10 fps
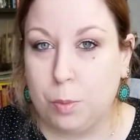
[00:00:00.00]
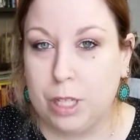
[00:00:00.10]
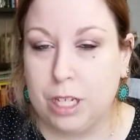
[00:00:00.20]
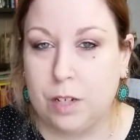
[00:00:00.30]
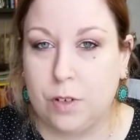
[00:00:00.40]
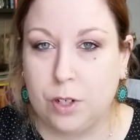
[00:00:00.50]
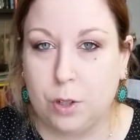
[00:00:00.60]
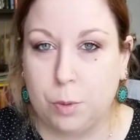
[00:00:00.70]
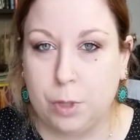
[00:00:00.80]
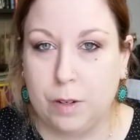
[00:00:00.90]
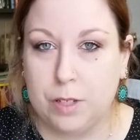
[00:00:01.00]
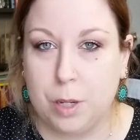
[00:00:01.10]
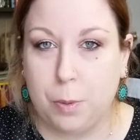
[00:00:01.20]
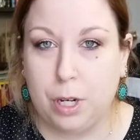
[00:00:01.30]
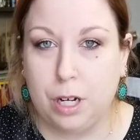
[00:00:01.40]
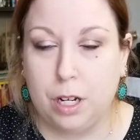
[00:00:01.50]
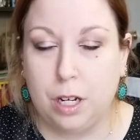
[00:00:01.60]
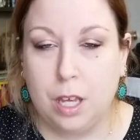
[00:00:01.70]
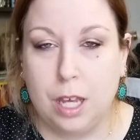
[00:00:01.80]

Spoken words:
the end of October when I was operated on,